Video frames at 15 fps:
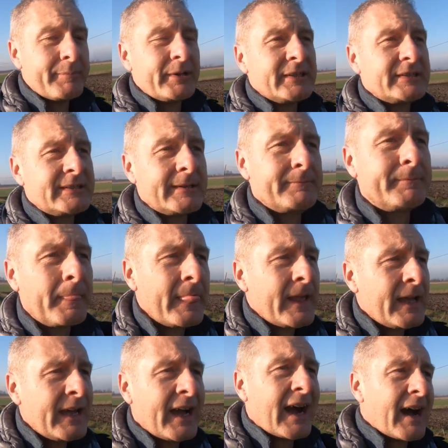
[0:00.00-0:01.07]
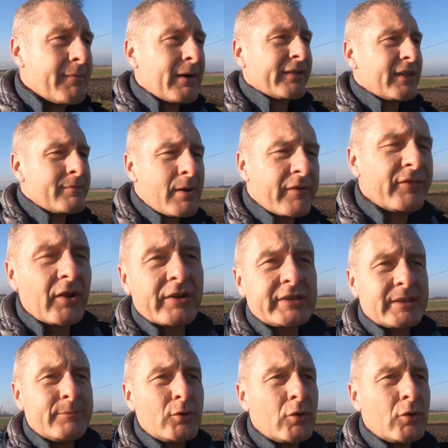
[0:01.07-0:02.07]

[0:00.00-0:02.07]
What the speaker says: But I think my vlogs are